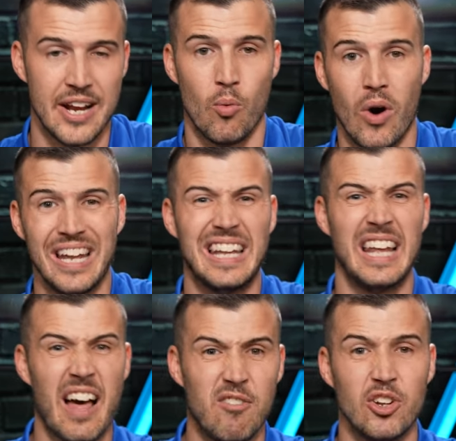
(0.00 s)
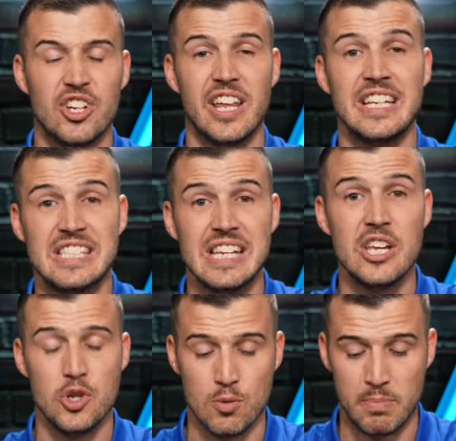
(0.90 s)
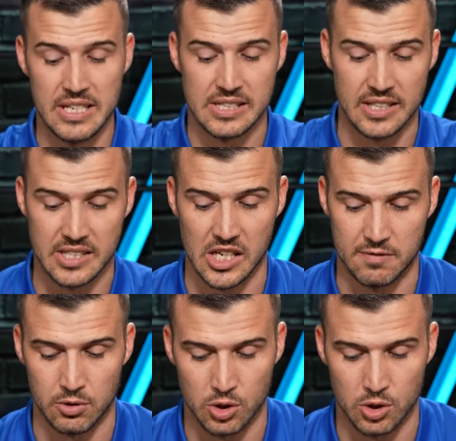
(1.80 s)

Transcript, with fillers: And at what level do they see you be successful?